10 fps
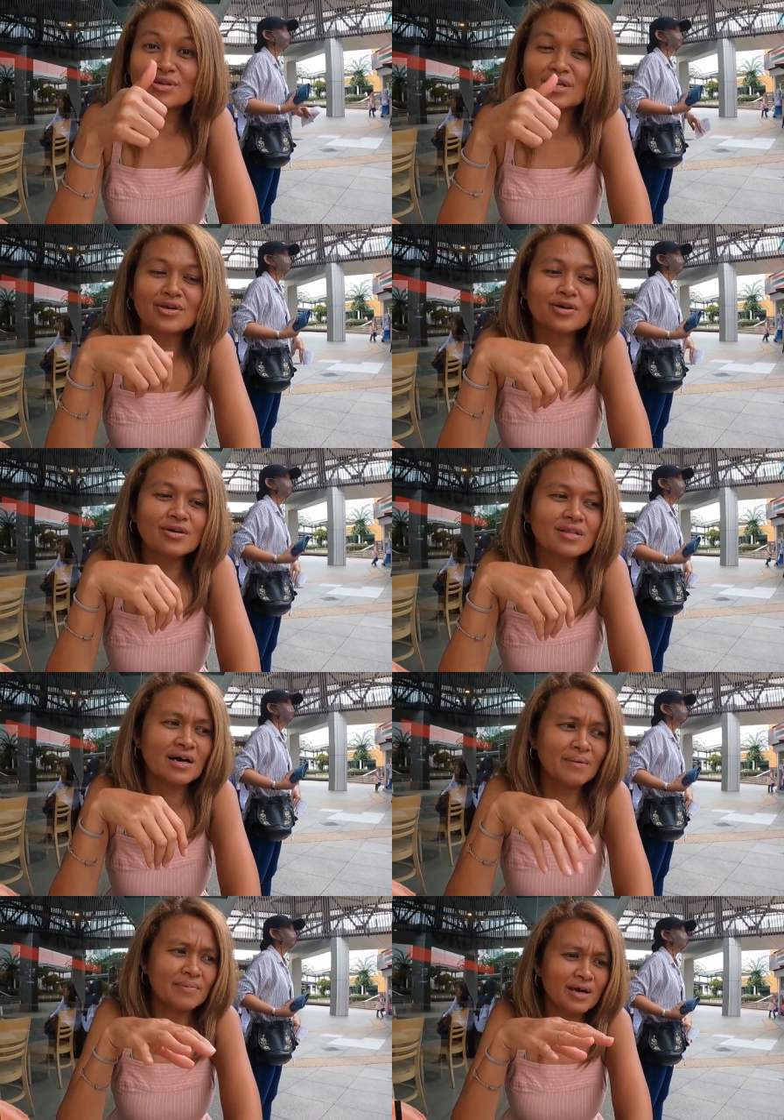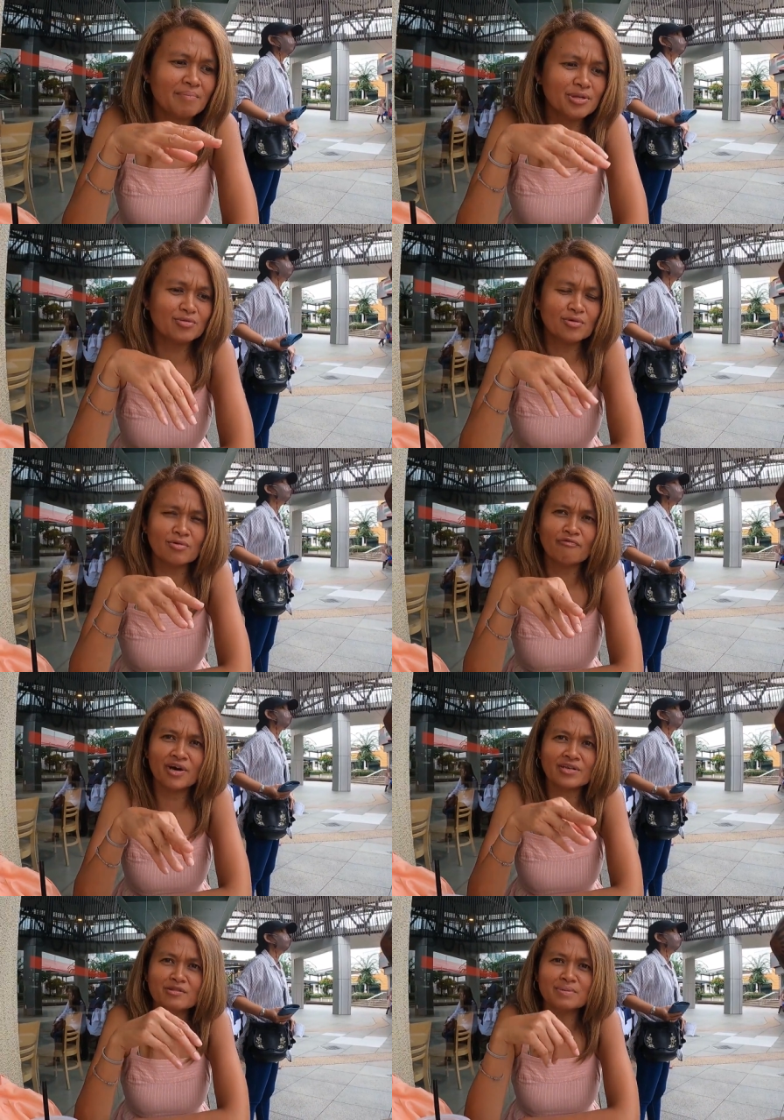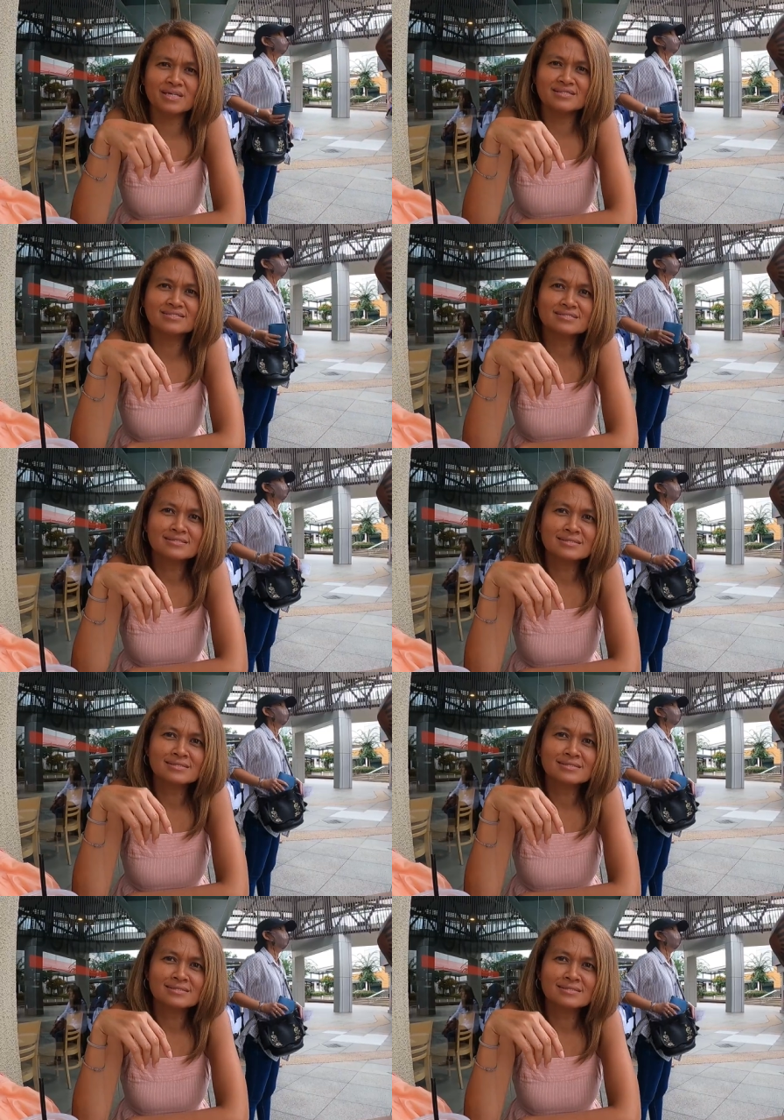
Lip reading: Really good. I'm happy to find this place.